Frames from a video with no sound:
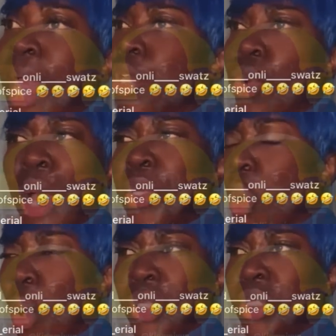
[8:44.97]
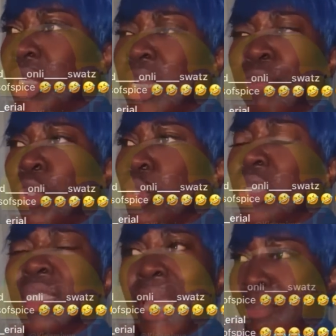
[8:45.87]
And no, I don't want you to live
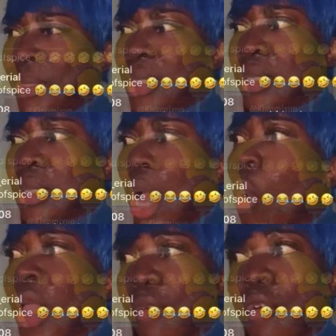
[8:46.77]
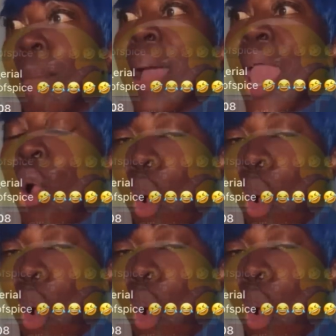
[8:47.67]
two steps away from my